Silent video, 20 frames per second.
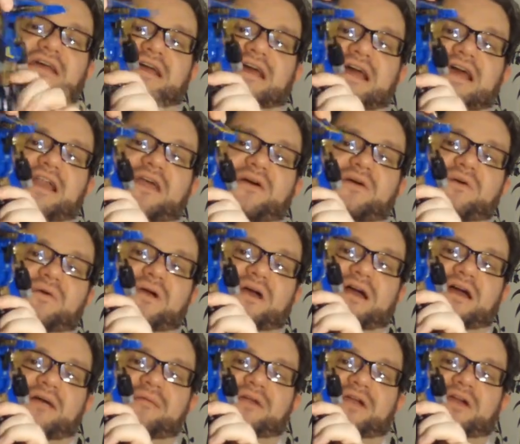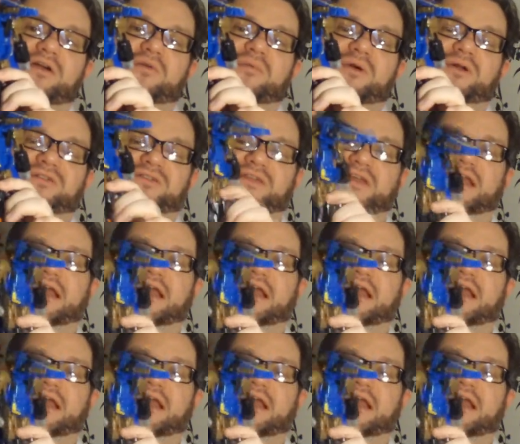Hello, I'm a GoBot.